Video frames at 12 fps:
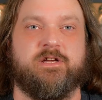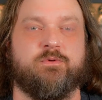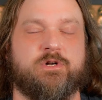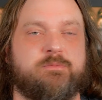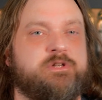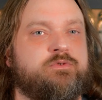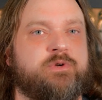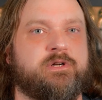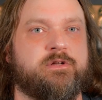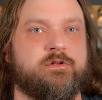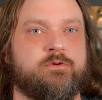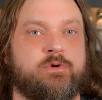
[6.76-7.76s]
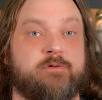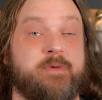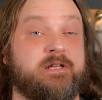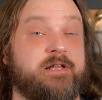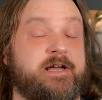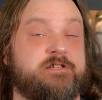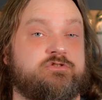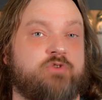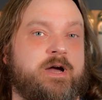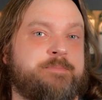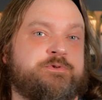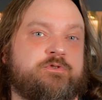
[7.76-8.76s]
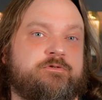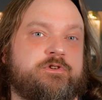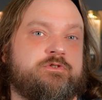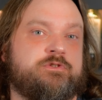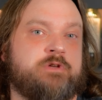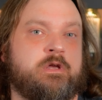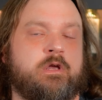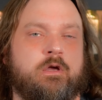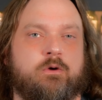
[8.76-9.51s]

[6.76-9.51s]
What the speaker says: Today we're going to be doing another one of my last drops reviews